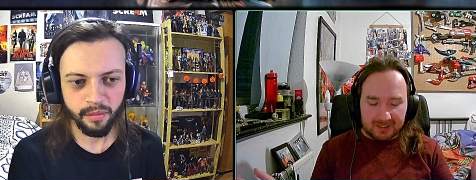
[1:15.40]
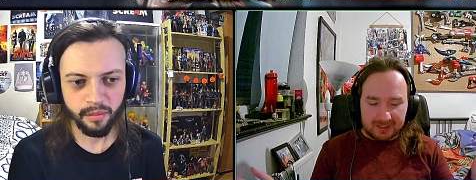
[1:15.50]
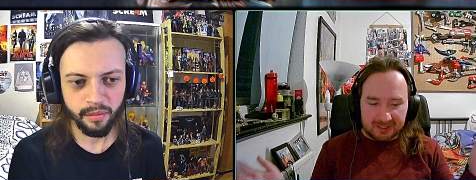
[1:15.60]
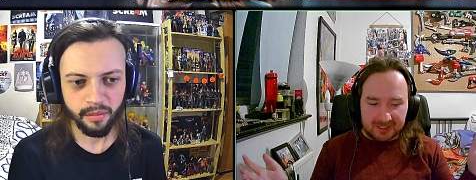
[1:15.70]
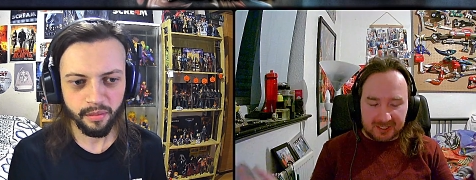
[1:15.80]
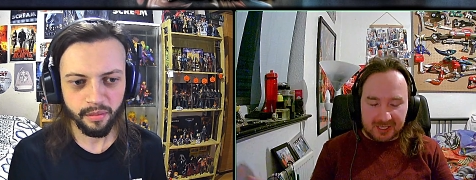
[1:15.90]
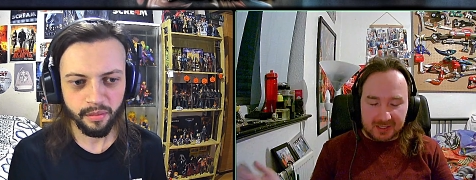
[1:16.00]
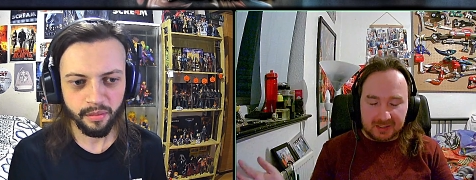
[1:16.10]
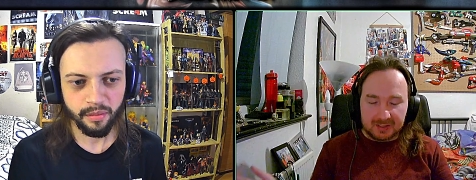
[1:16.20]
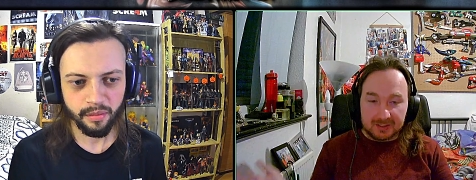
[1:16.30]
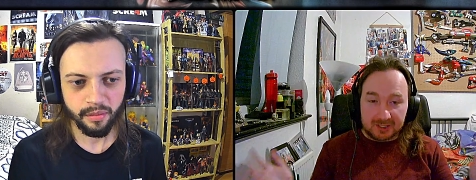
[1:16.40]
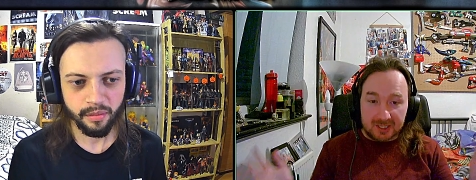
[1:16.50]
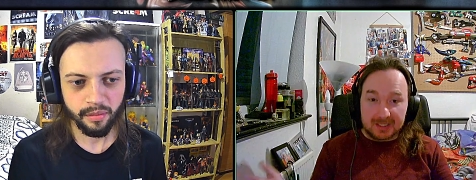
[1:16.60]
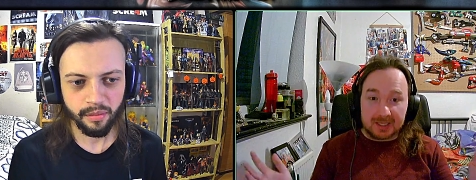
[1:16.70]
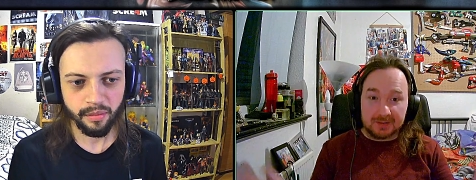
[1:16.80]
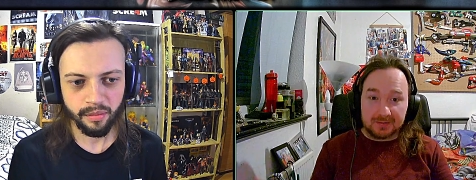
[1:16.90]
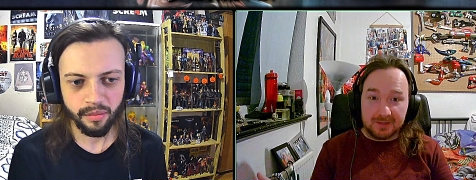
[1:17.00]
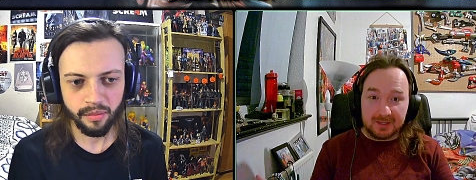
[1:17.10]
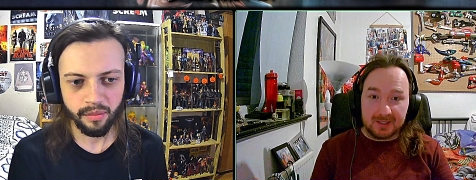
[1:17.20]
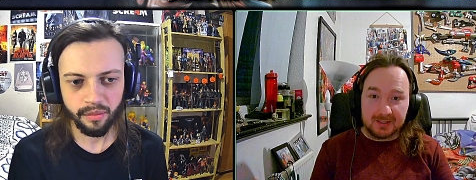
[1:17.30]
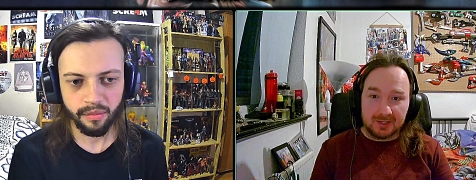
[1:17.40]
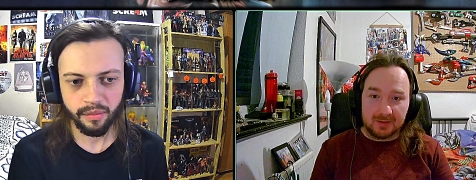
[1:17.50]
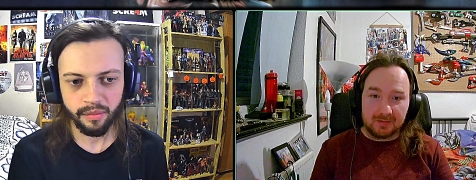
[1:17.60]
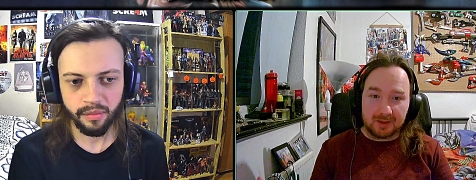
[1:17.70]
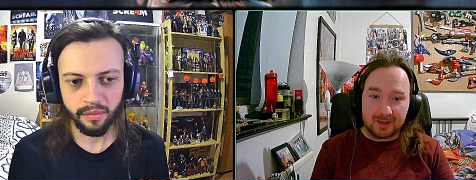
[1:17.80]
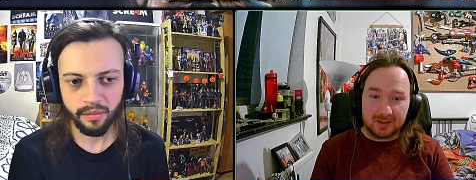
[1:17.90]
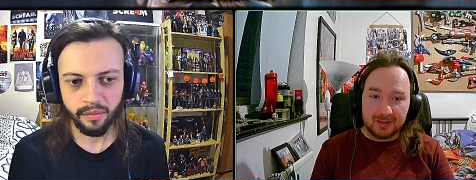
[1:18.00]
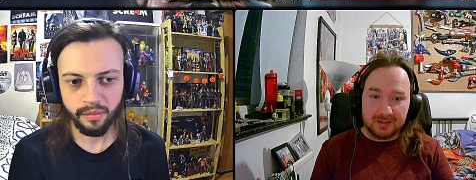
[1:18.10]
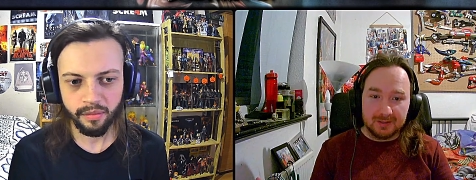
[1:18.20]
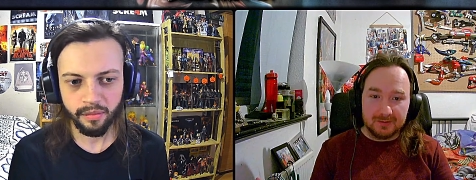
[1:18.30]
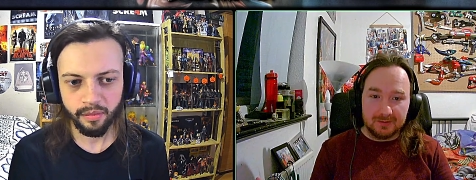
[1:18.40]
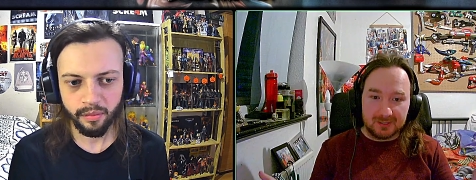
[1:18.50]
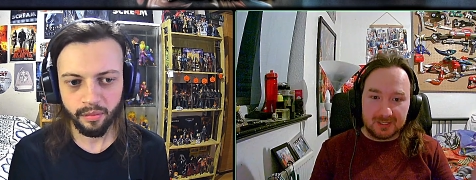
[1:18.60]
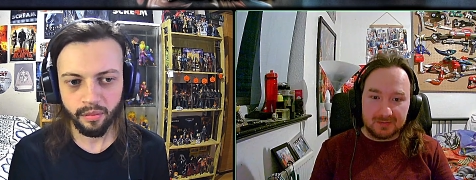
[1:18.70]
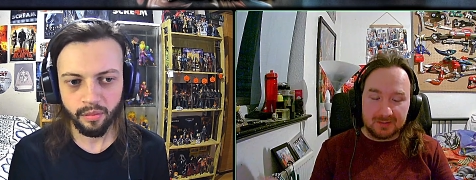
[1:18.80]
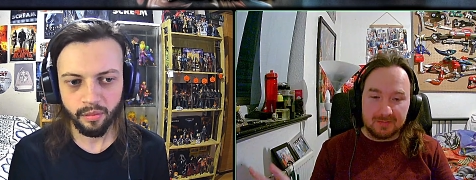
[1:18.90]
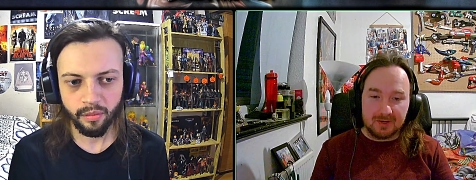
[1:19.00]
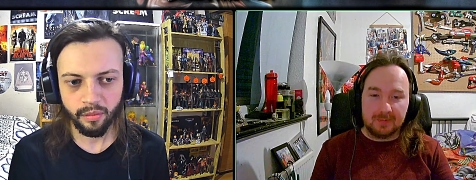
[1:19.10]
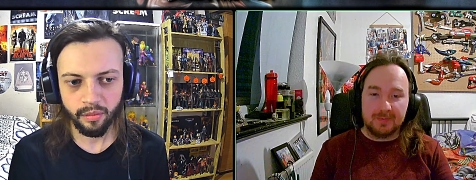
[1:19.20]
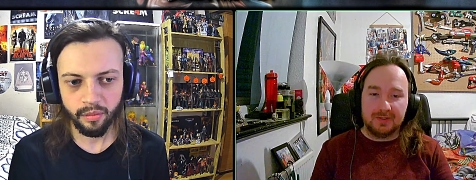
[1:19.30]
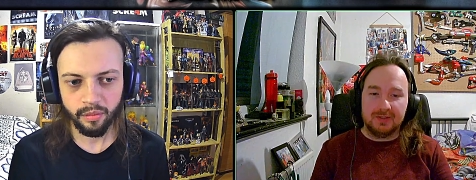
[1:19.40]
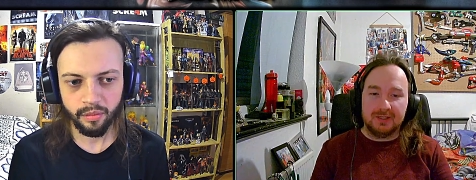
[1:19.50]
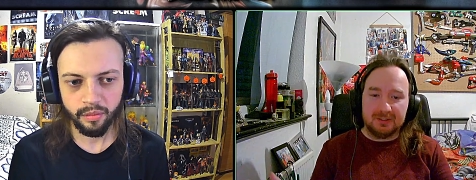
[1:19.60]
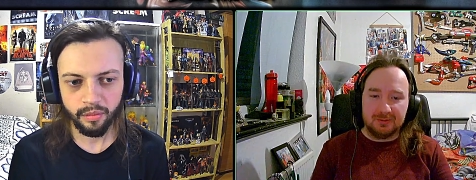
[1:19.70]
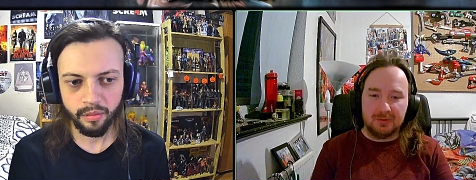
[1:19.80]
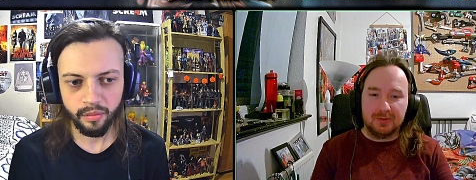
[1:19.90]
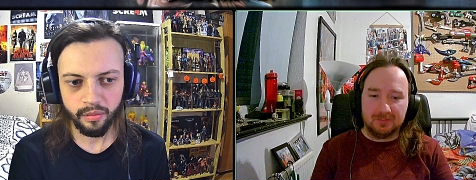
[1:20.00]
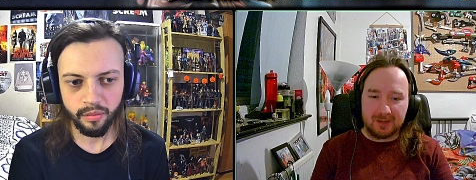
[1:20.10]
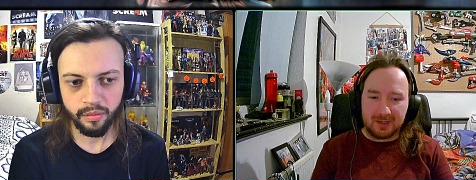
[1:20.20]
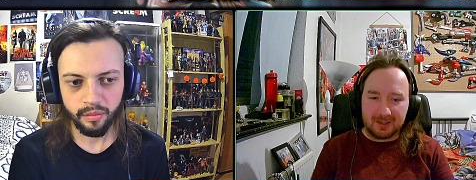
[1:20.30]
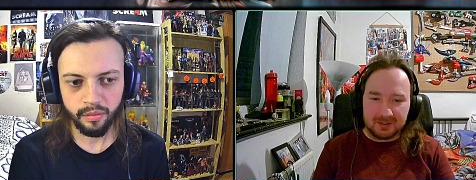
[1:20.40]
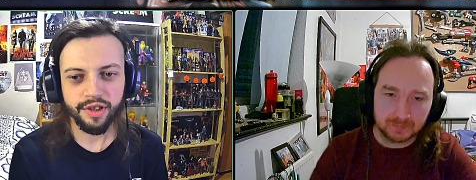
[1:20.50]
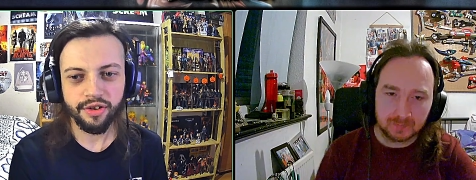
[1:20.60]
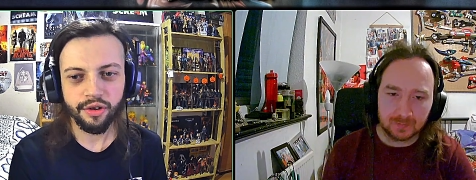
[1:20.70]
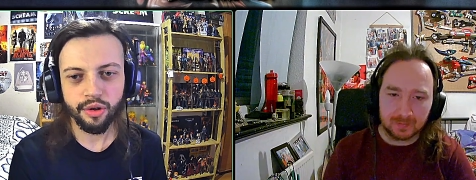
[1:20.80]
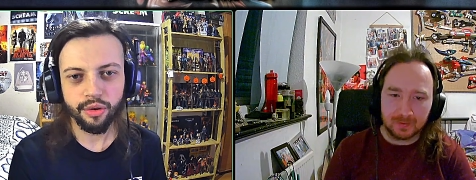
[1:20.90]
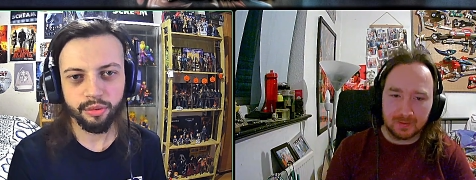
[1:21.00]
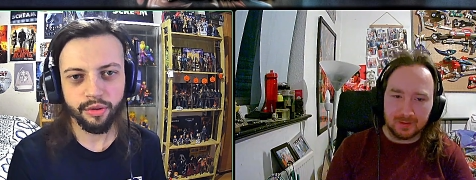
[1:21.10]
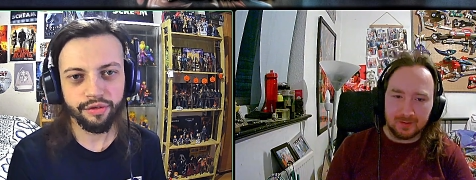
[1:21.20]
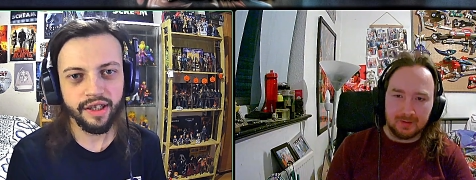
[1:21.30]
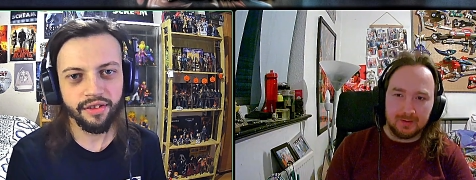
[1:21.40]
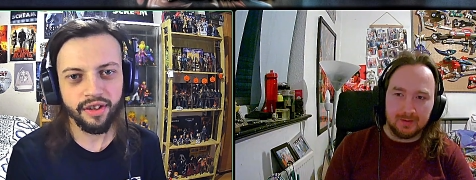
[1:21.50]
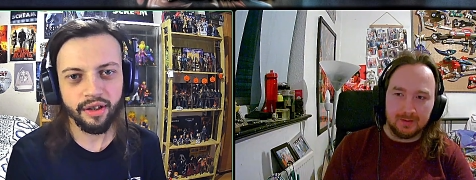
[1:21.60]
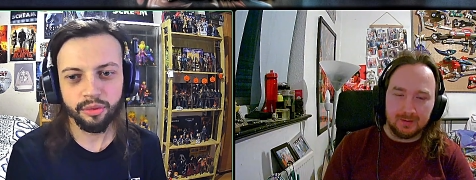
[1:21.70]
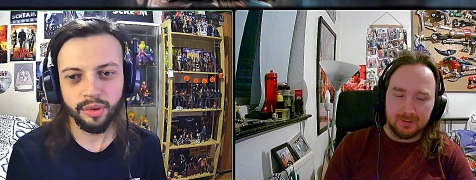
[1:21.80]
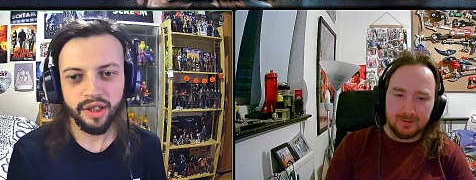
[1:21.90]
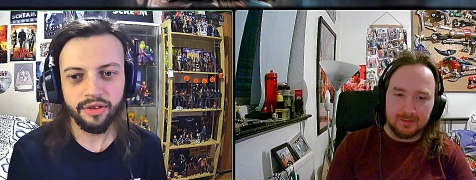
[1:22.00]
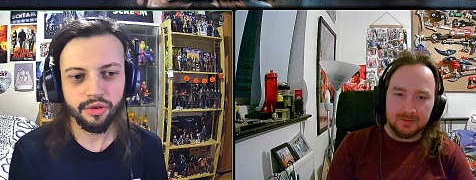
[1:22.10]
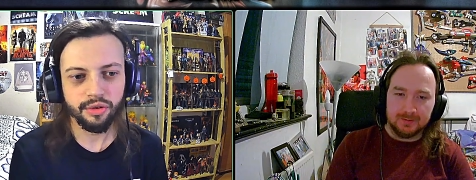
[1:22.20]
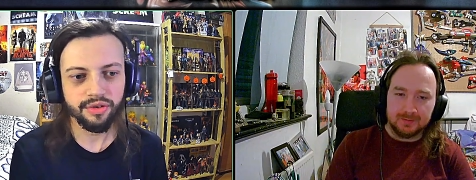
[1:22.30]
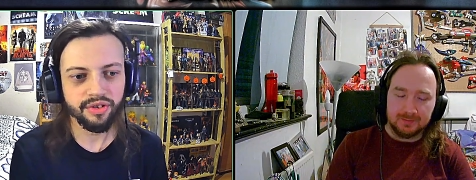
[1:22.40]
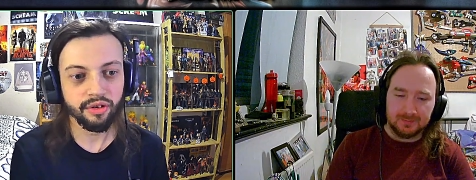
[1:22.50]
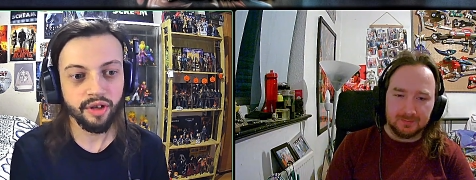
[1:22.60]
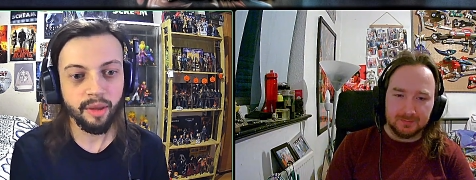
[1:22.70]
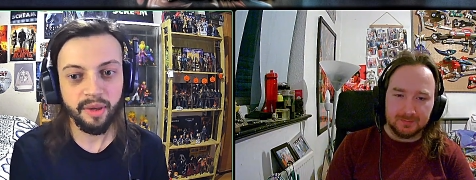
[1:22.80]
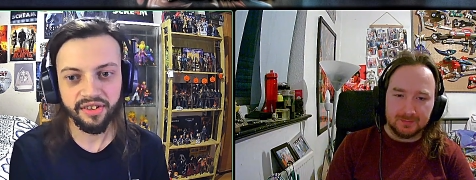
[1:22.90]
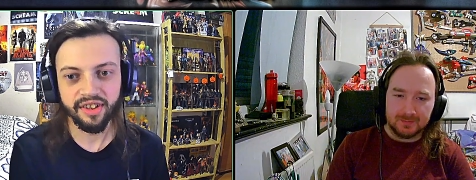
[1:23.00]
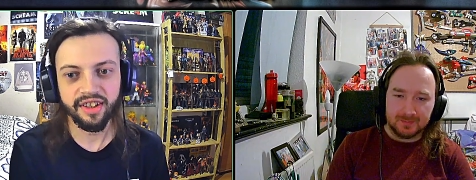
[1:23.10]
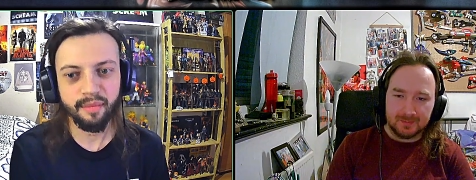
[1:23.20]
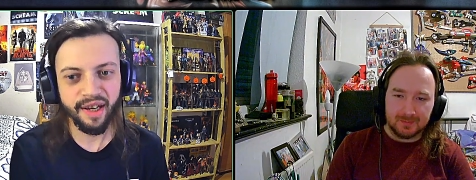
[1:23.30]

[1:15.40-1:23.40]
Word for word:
Speaker 1: is he keeps thinking he's coming back which gives him the opportunity to combat.
Speaker 2: Kristen goes with friend's house and we get introduced to the, basically the